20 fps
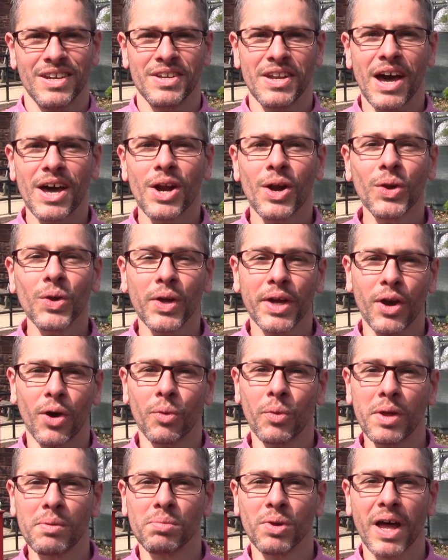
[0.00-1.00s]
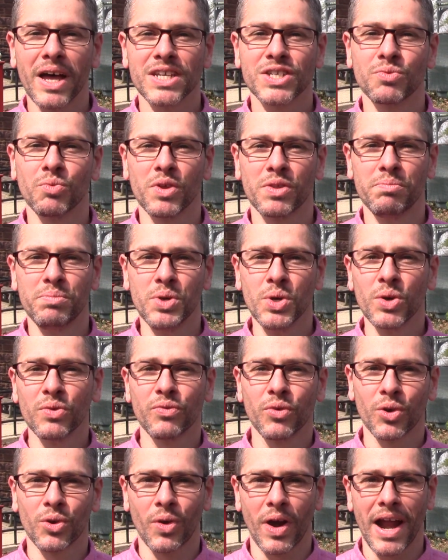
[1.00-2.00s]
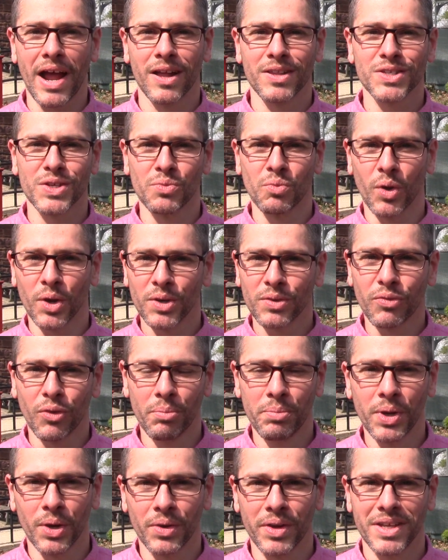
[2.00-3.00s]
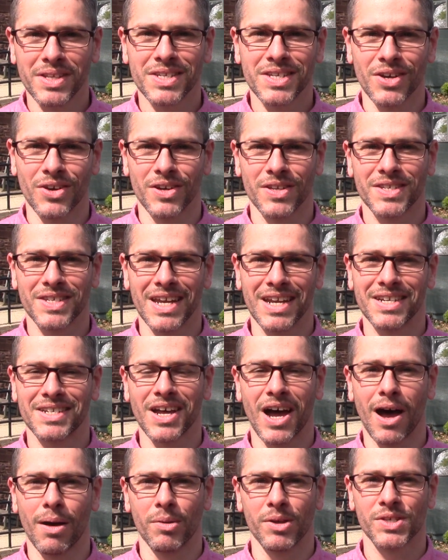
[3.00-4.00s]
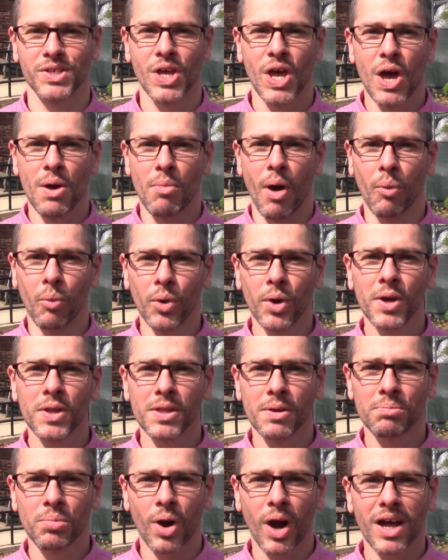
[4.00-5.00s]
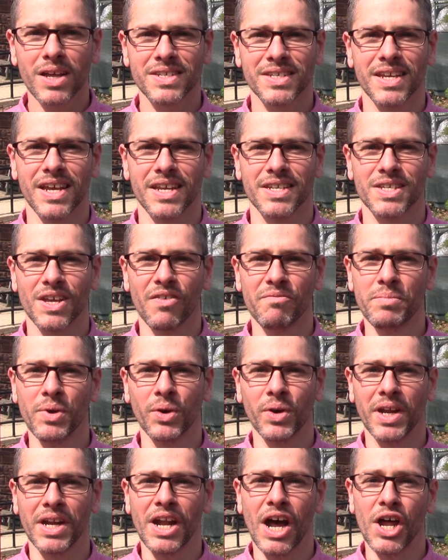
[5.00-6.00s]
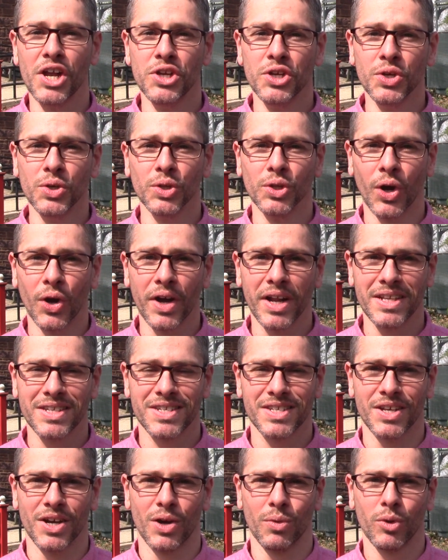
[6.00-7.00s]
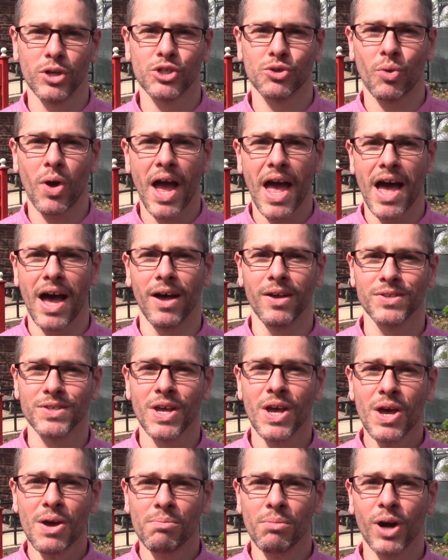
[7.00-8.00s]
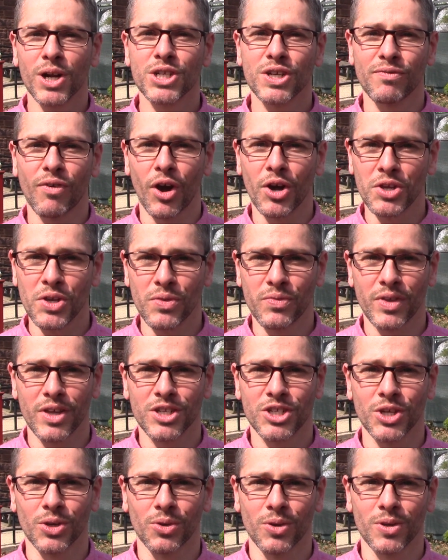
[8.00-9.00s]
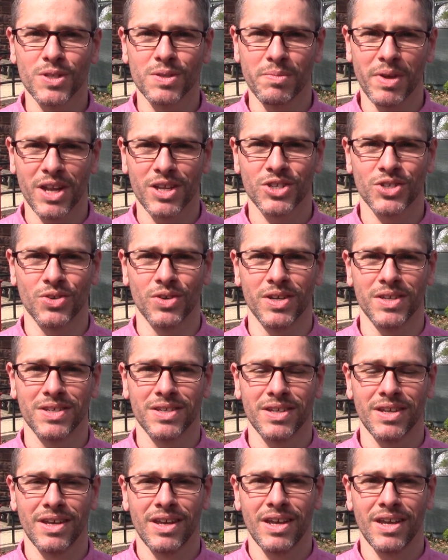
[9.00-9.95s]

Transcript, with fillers: Not only are we blessed with beautiful grounds and wonderful buildings here at St. Thomas, but we're in the process of building a new learning center which will house much of our youth and children's ministries.